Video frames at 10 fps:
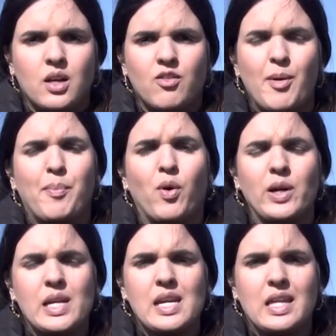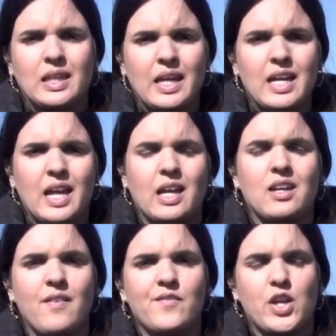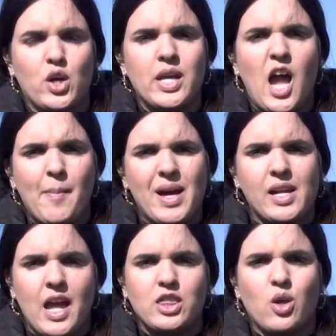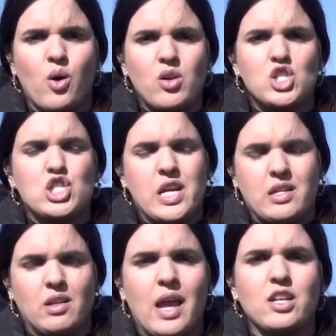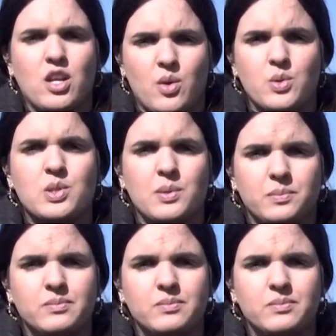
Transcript: Reporting in Lincoln, Veronica Barreto, Channel 8 News.